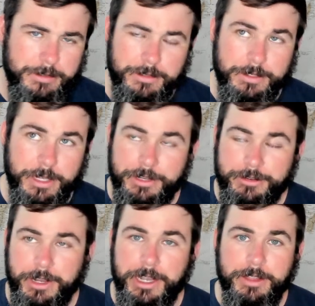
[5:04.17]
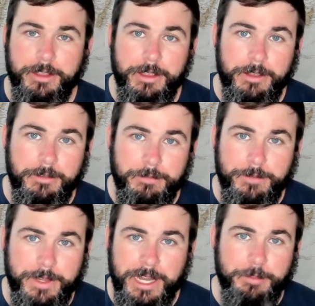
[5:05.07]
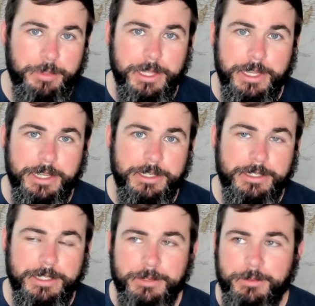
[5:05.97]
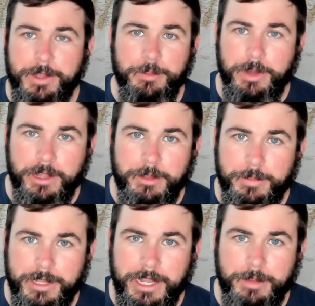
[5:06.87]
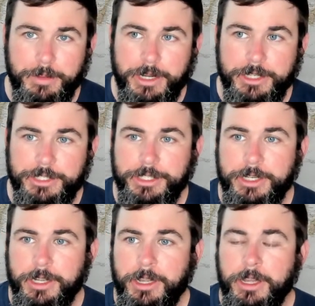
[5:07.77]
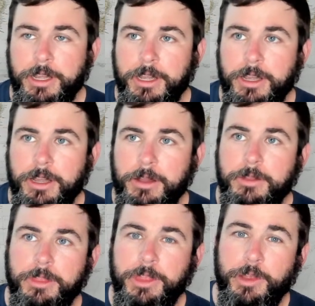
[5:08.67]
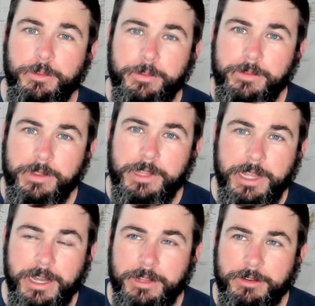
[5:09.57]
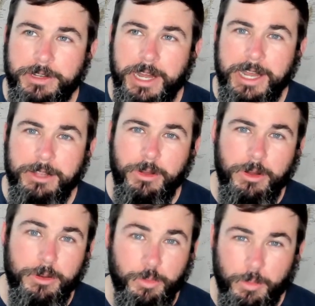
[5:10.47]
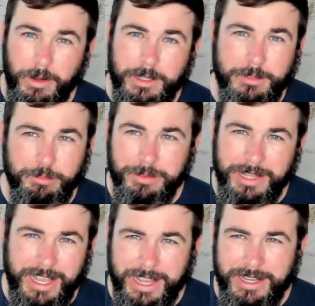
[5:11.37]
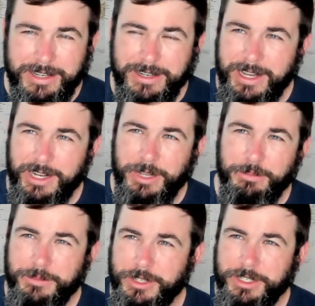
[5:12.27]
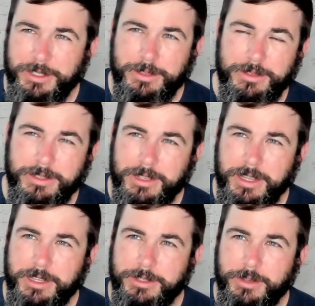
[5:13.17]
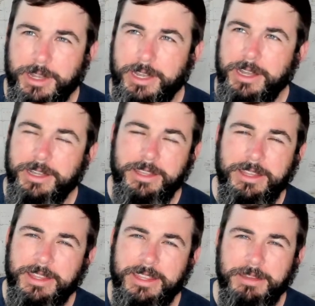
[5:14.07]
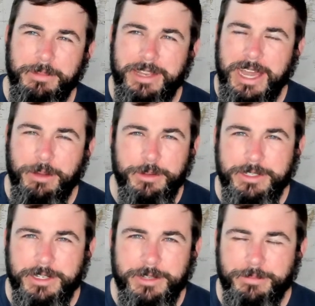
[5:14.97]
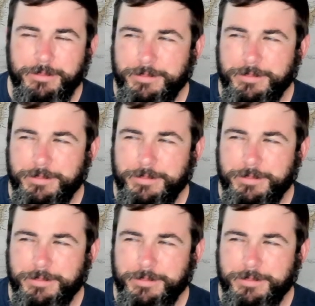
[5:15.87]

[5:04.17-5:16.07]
sidetracked. VIPs didn't really bother me that much. Their dialogue was bland. I don't just so I mean that wasn't